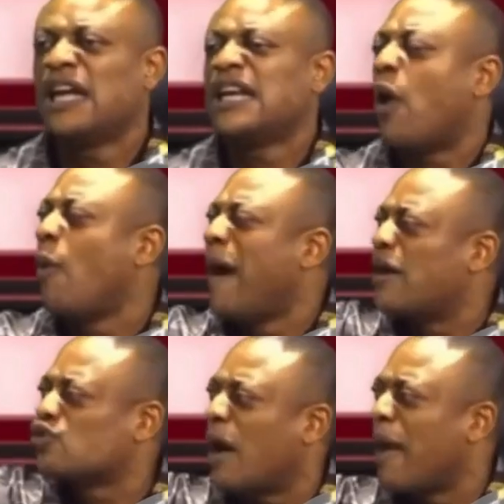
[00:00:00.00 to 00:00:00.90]
Now,
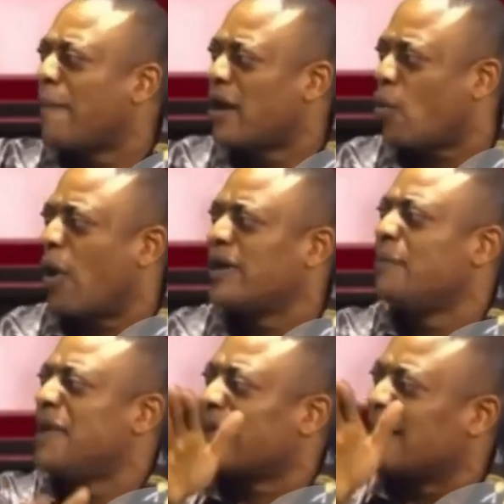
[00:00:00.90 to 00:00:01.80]
Uber so I'm a man. Or
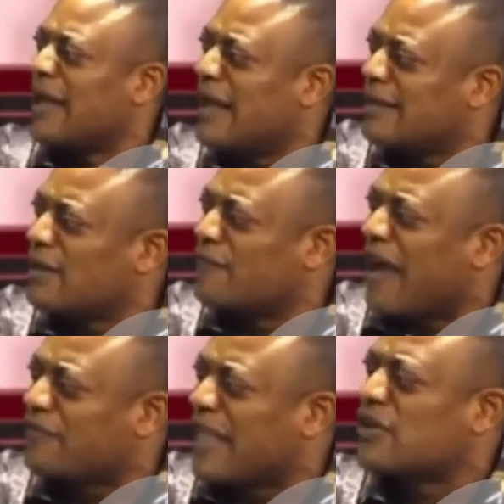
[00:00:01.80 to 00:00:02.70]
they be at
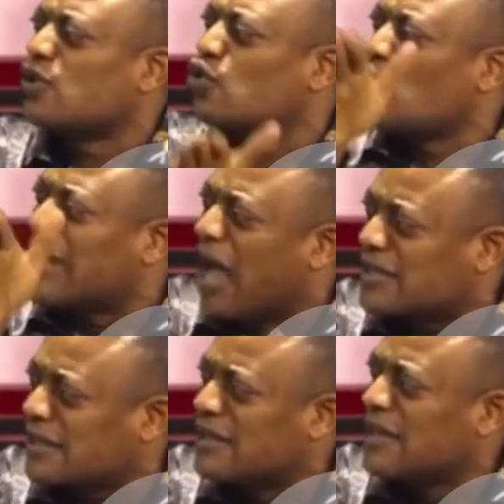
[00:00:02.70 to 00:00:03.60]
5,000 or
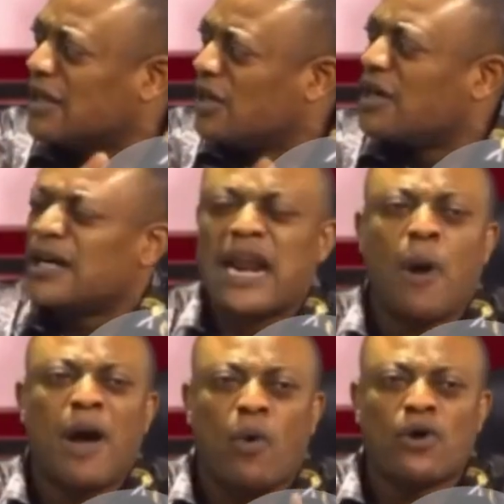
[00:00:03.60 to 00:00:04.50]
2,000.
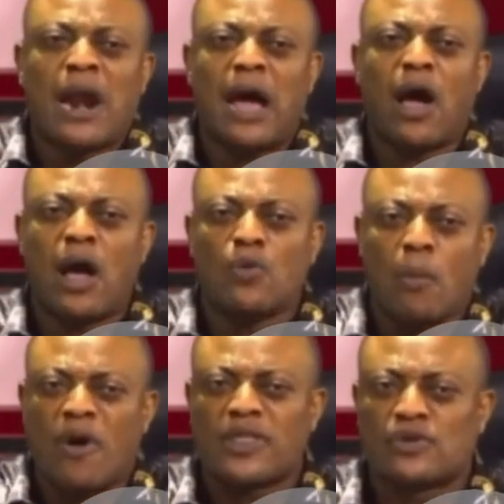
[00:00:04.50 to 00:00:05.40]
Now, Uber corner
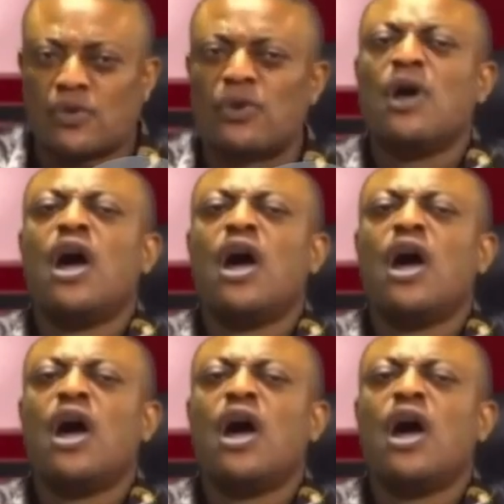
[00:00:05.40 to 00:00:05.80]
go move to so.